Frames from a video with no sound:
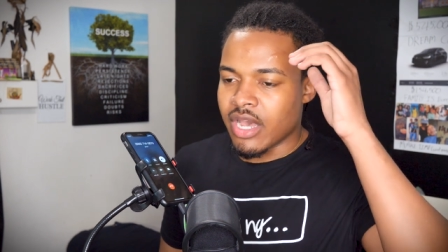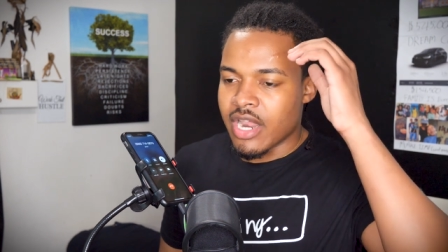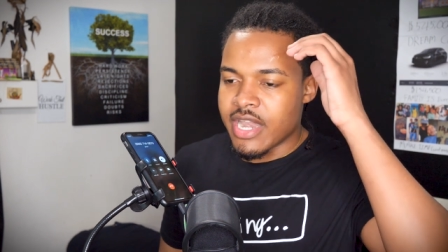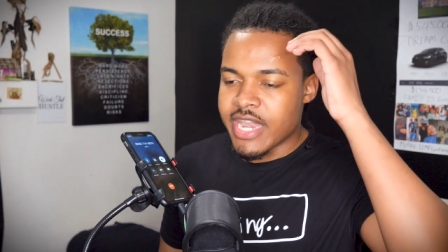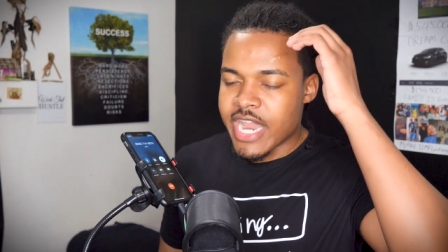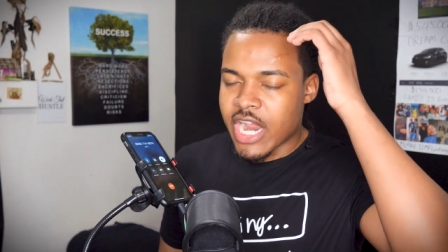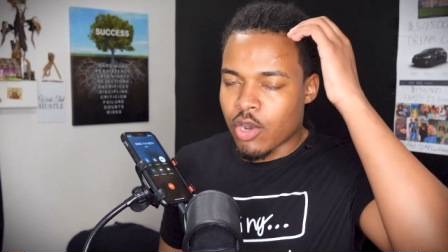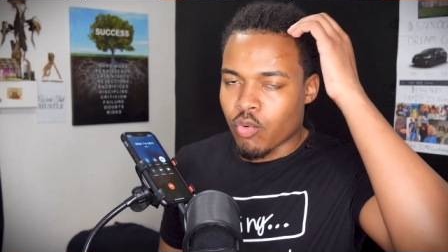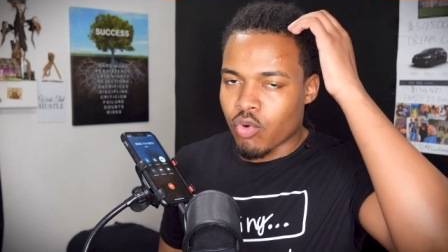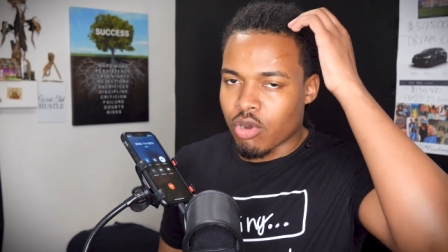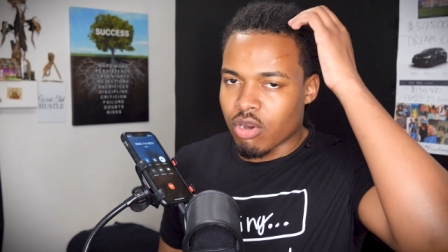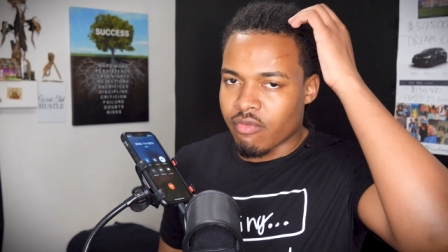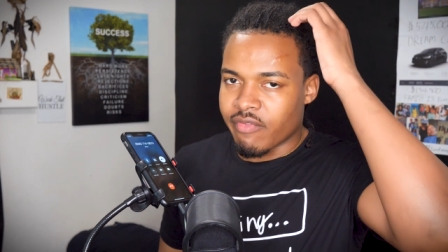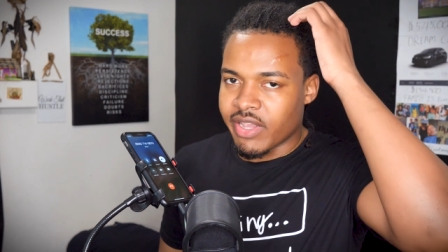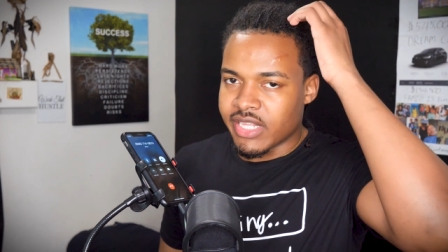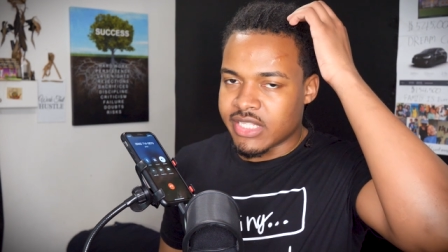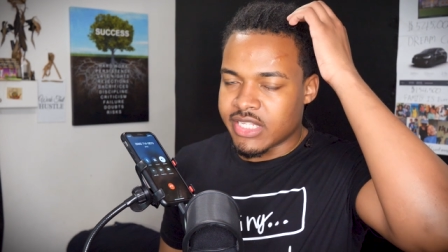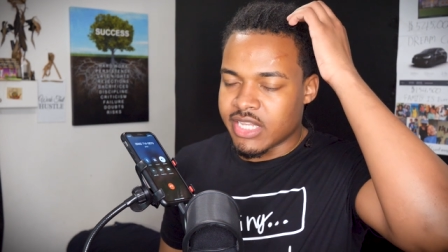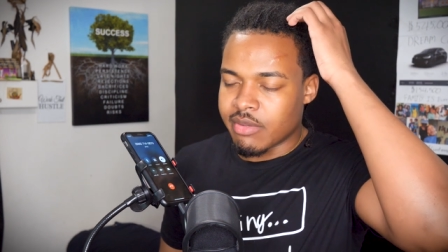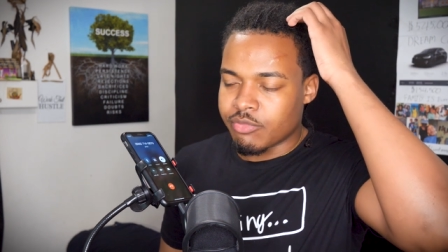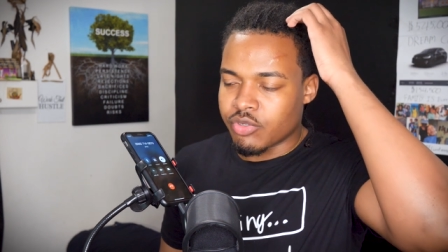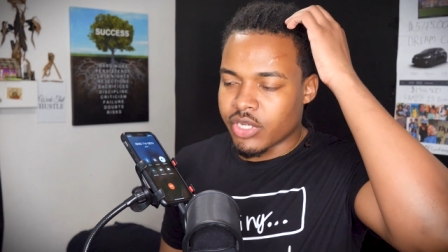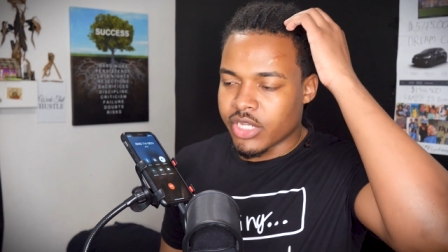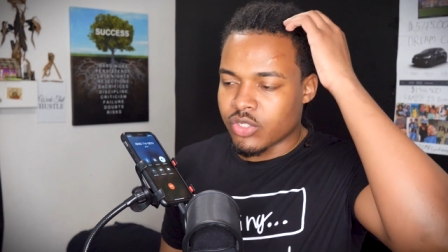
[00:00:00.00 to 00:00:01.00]
a network of A
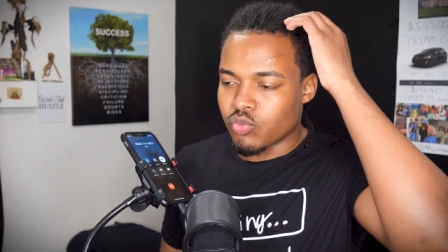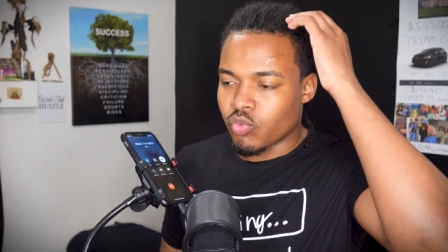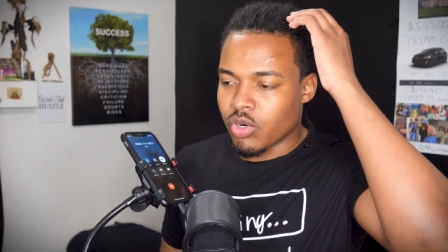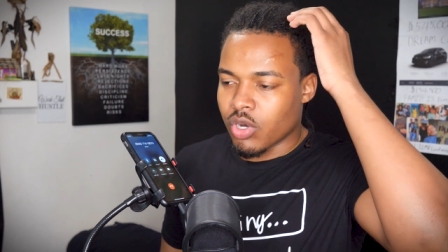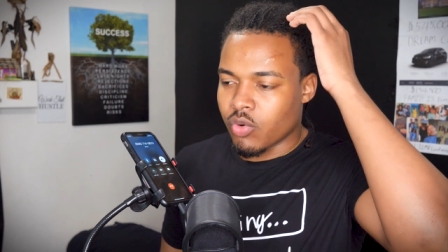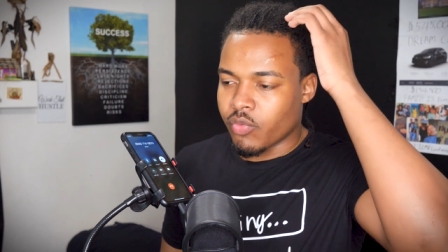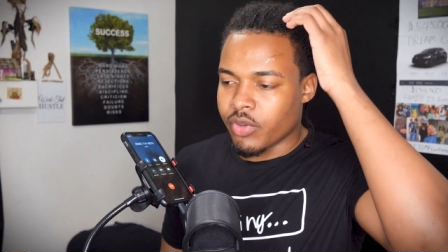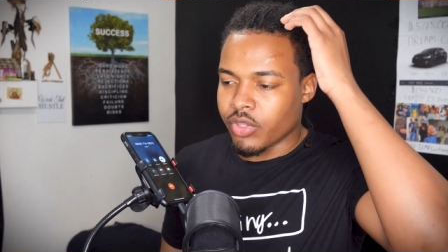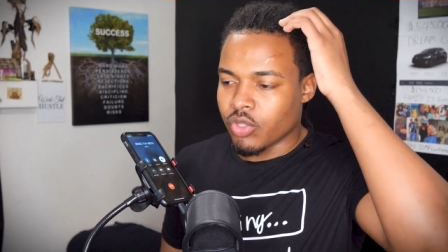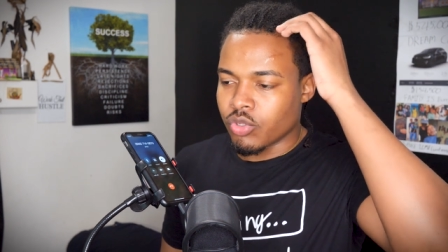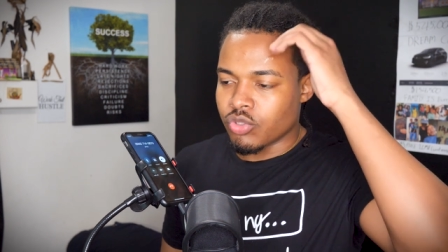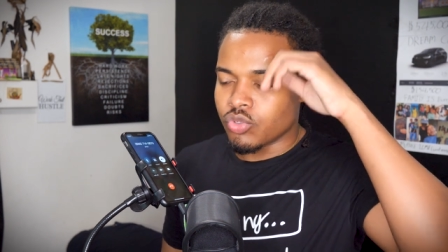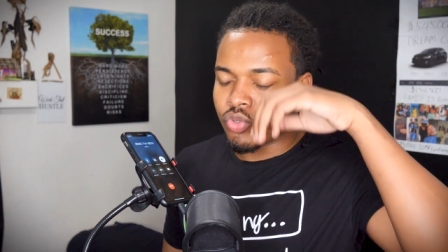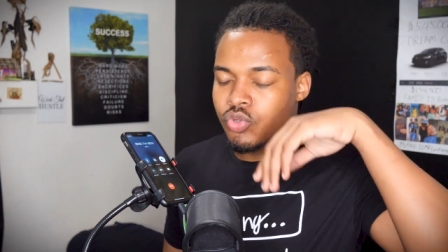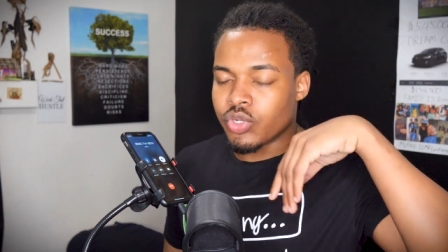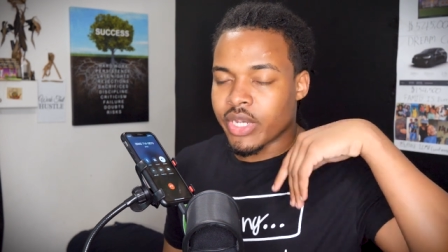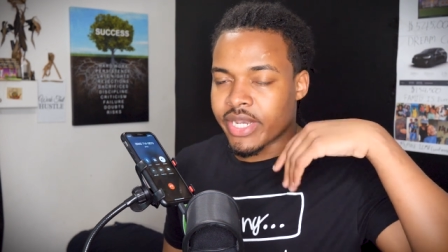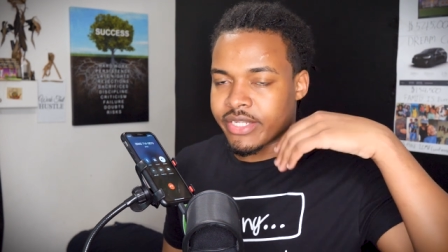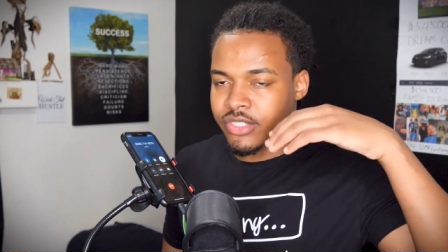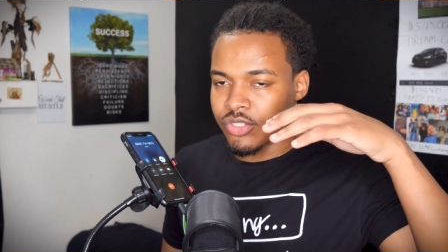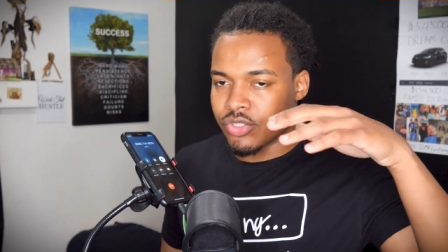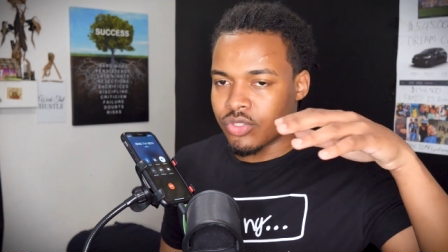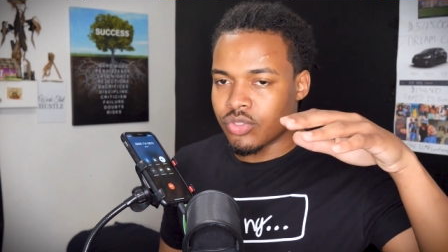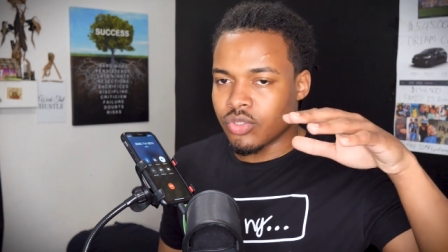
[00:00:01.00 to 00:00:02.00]
T Ms you guys work with, or do you
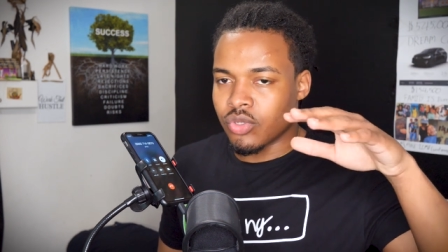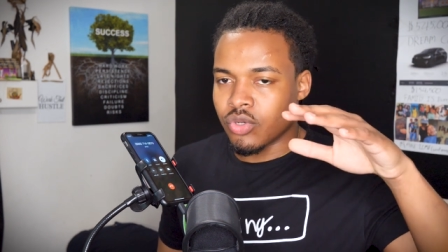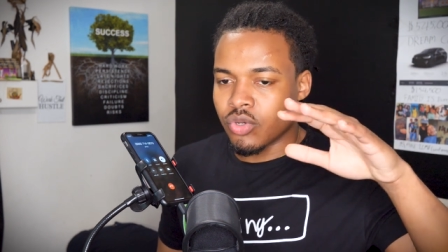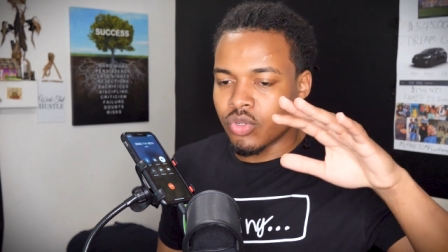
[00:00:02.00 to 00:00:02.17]
guys,